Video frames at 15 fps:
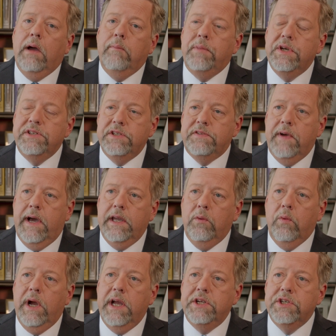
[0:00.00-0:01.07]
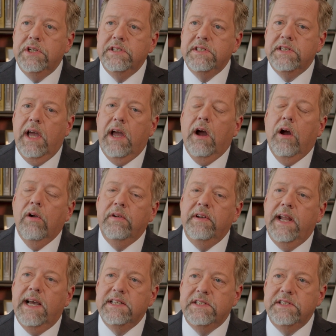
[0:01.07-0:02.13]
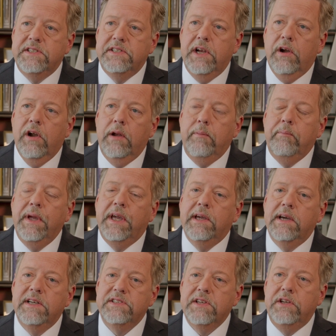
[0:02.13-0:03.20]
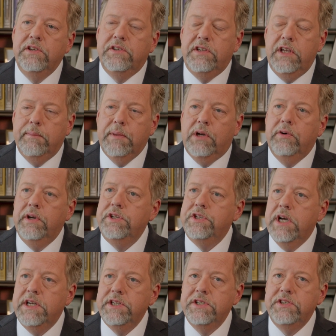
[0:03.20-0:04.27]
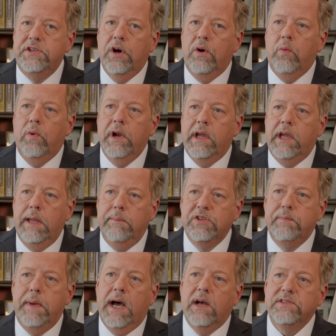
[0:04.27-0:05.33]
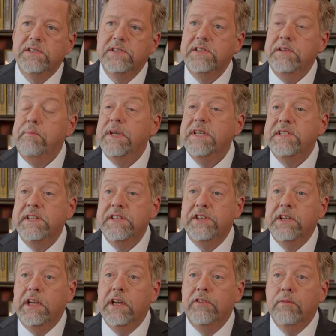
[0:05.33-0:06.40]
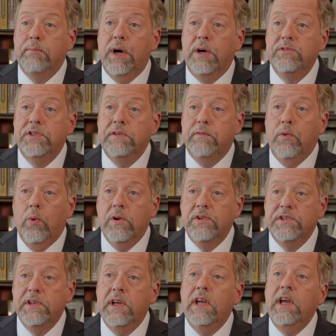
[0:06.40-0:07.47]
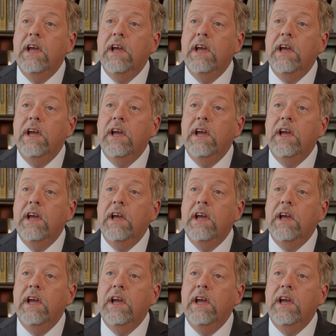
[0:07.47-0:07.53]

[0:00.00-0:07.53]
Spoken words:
Business valuations are necessary because typically judges don't want to keep spouses in business together post-divorce.